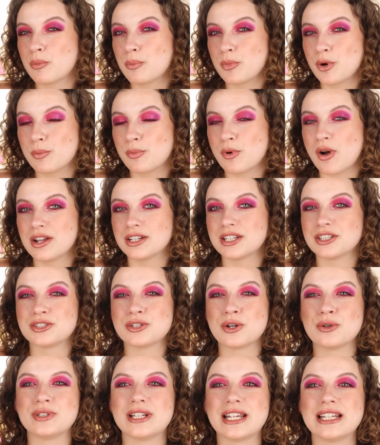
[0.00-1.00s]
a purple
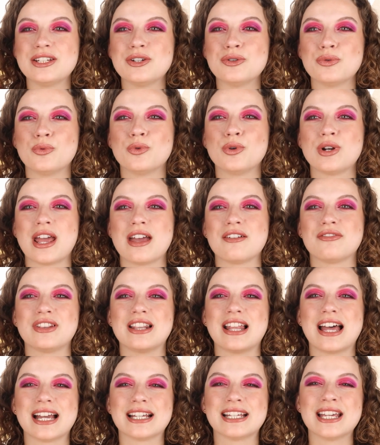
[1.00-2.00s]
undertone, then you would have
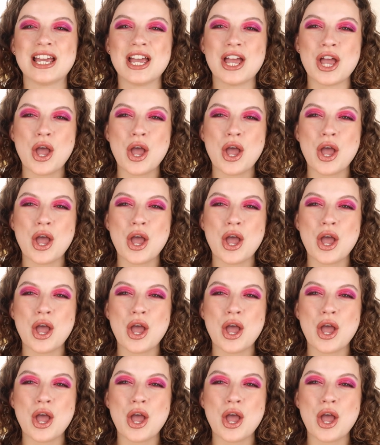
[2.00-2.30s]
like